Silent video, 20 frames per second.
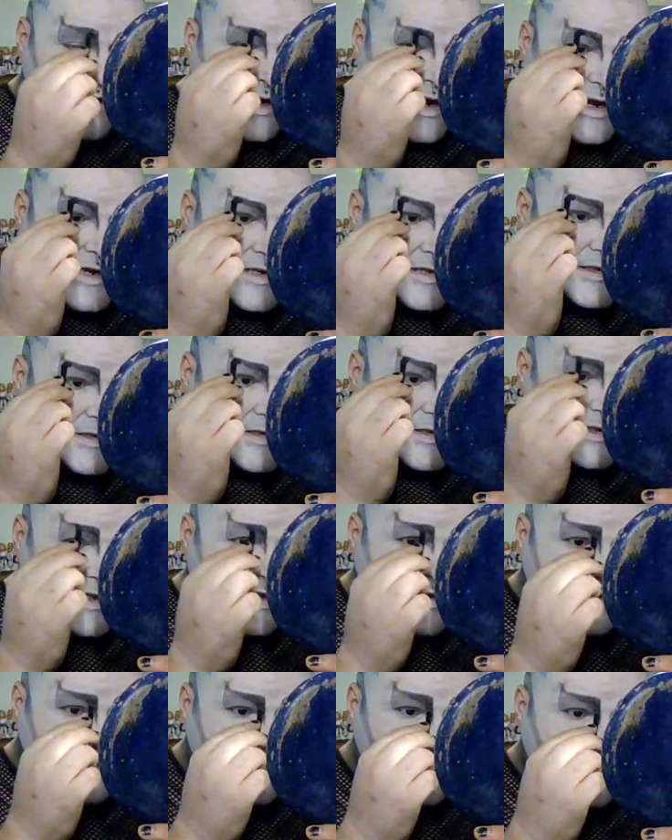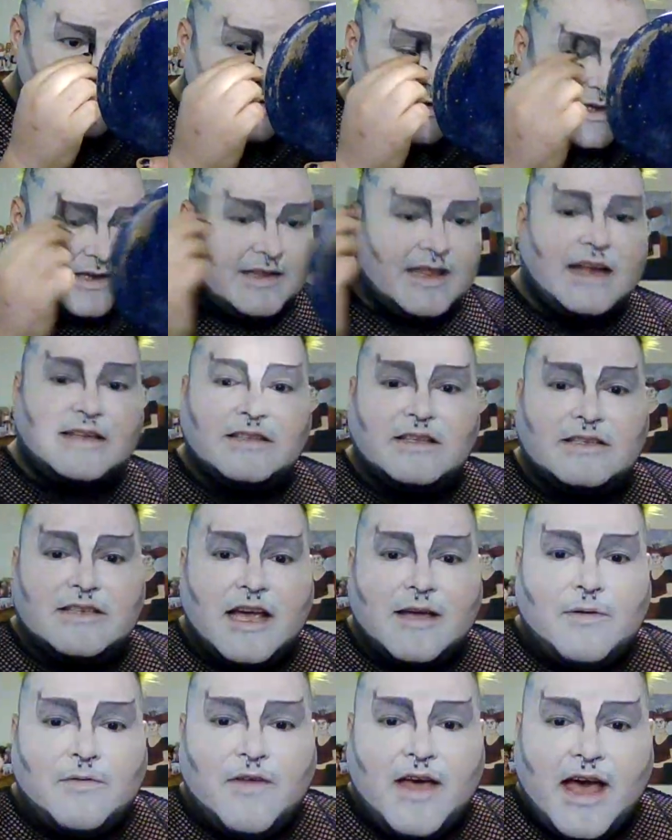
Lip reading: I just, like, literally, that's the type of